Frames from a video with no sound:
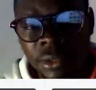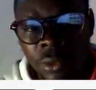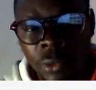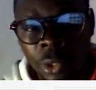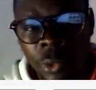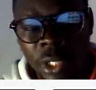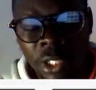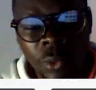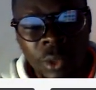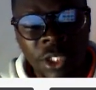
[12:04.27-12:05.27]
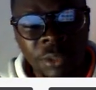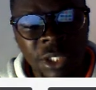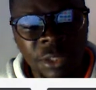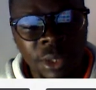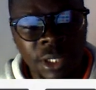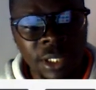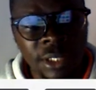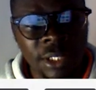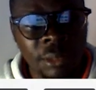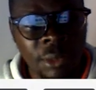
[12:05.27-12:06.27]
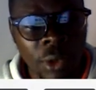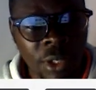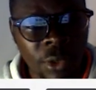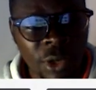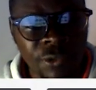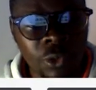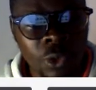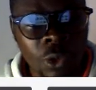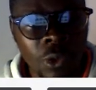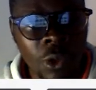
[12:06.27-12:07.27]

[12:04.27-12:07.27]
Number one, you have to know